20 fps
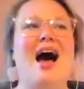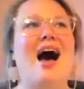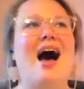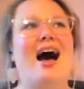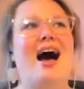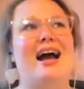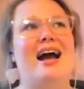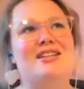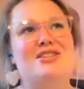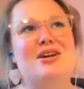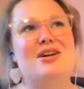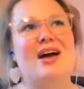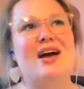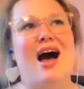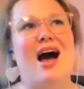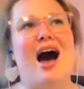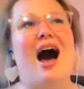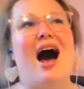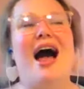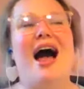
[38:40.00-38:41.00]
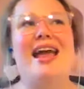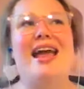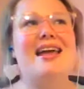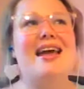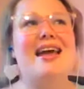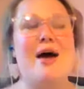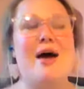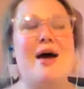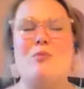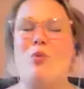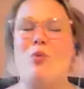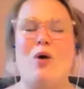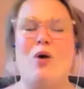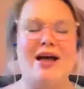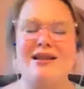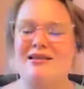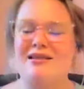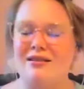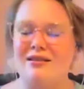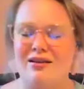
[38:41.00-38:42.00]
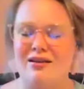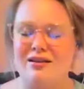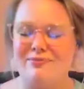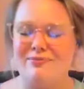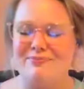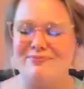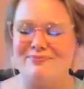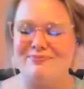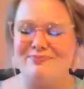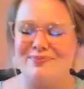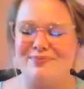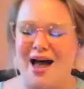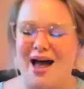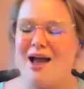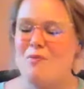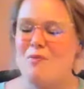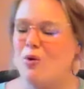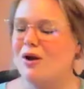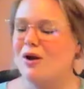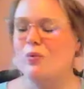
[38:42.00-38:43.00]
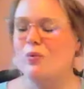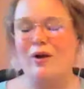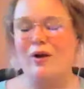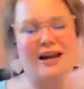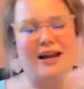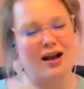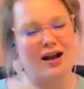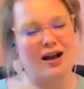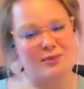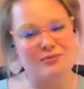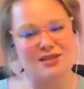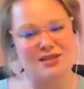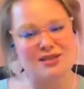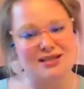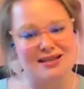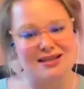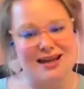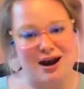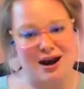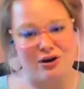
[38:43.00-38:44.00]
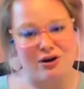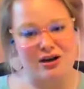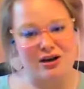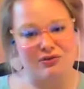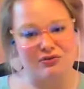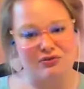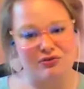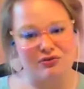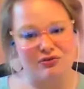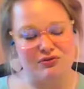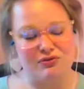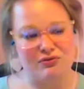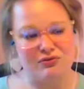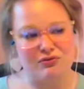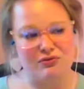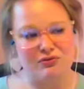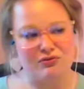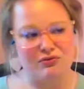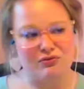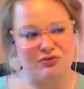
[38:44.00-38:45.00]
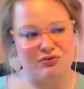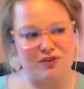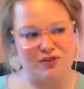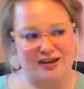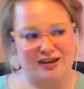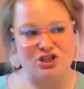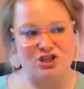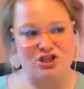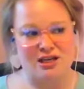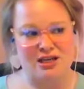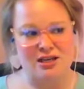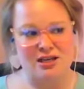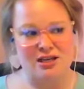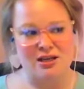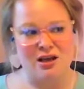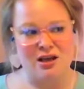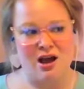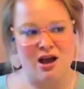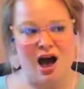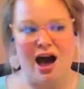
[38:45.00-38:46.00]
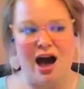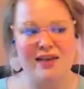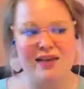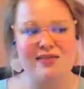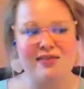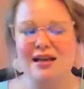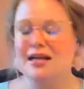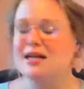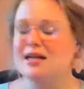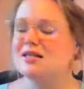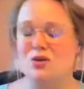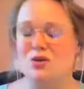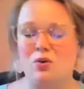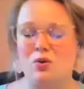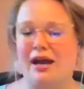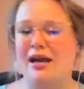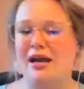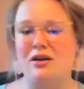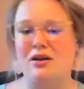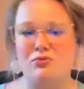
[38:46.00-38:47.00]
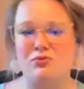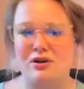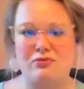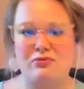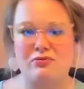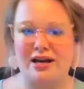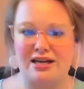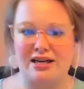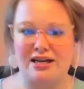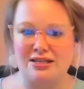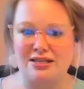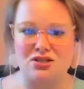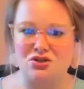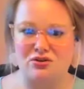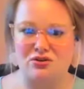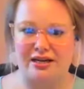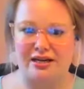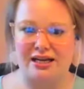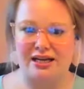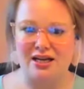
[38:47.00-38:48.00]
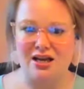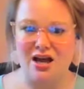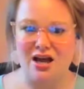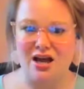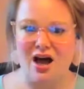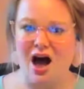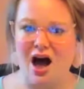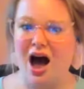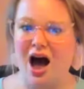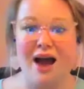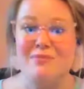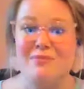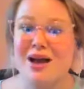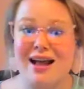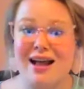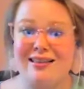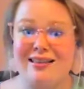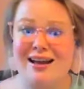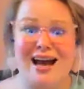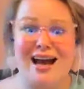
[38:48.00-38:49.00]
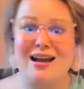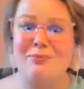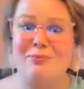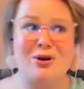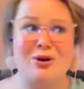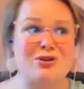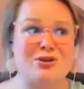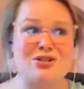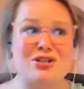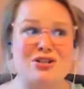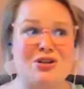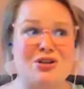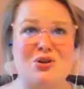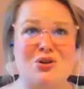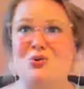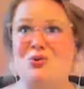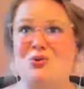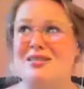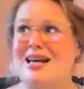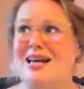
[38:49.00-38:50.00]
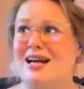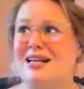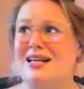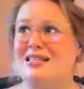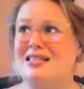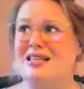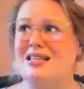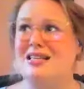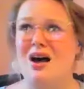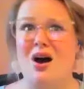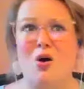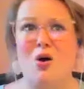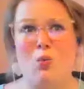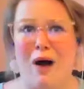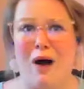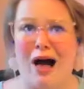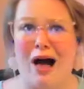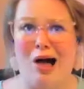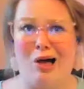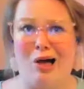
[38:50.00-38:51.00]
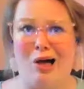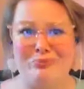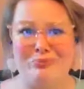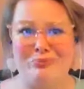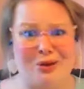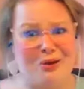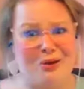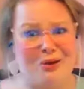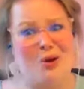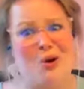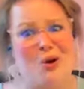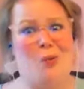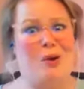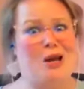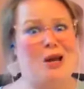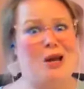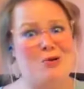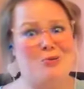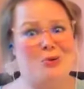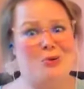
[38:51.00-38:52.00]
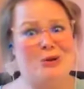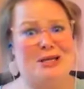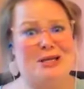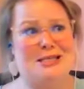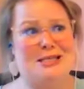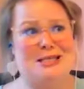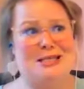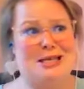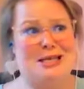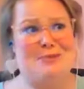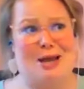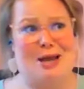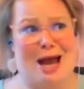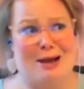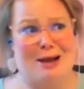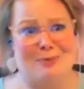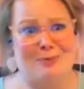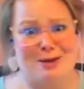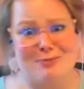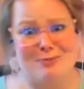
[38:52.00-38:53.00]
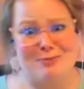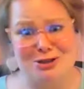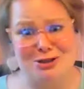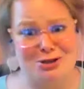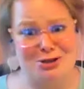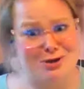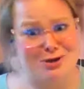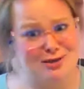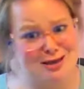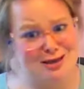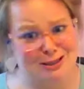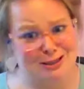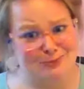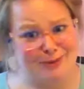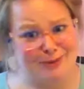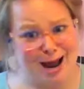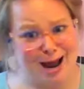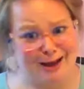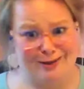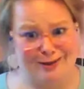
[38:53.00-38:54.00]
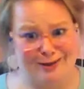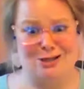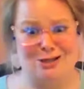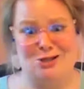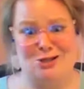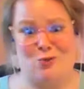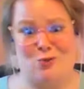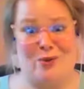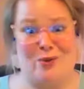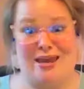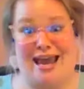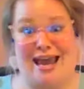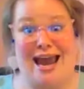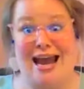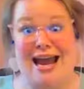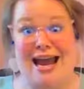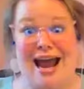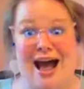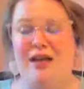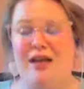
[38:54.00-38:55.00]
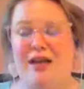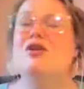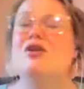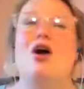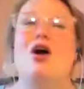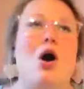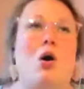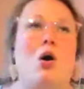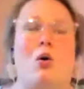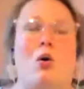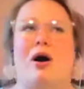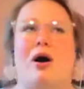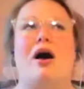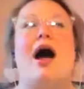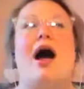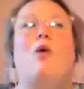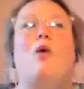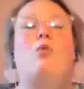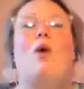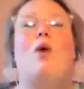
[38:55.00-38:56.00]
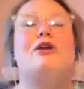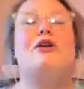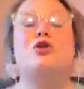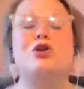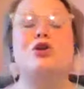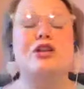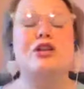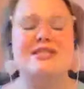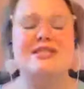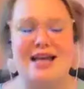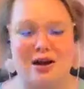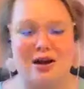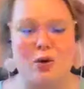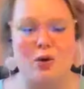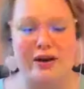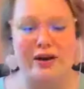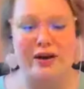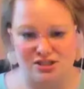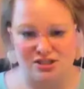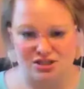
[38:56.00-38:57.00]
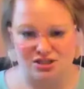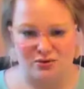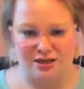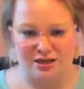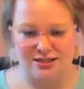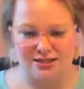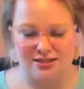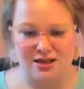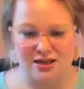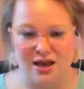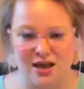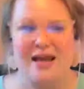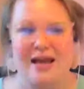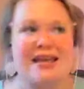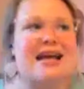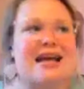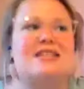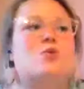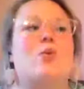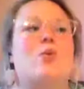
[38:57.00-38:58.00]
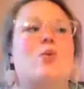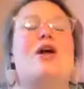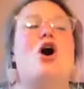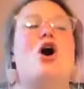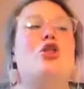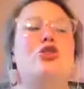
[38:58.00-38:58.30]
I'm one when it comes to narrative fiction, I think it's okay to rewrite history. I'm not the kind of person who says, well, we didn't really see Black people doing this back then, so we can't no. What good is that going to do us? Yes, we all